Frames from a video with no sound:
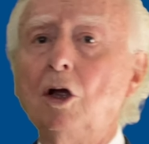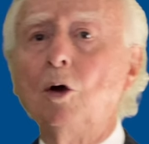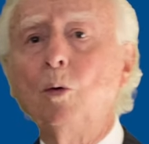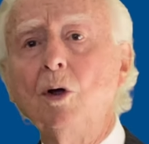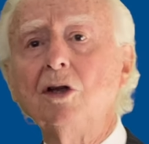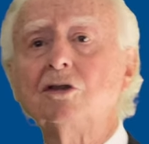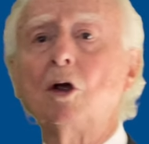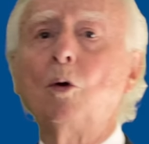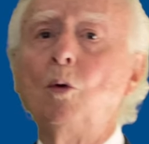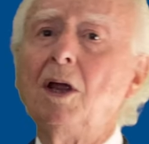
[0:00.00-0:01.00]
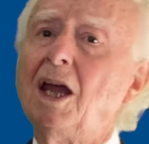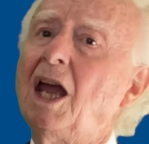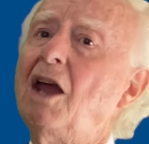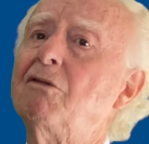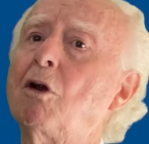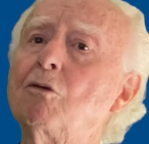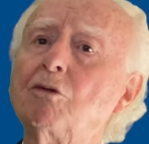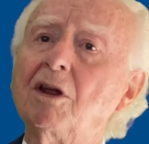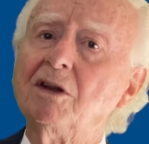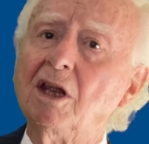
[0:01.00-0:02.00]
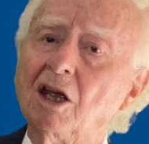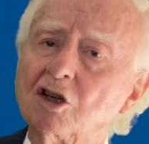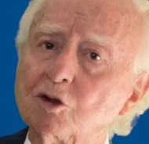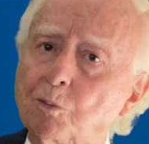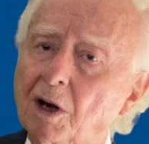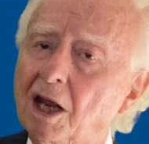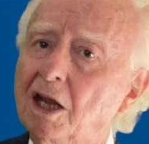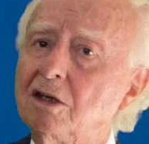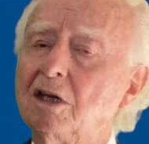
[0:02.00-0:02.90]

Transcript: which we have already explained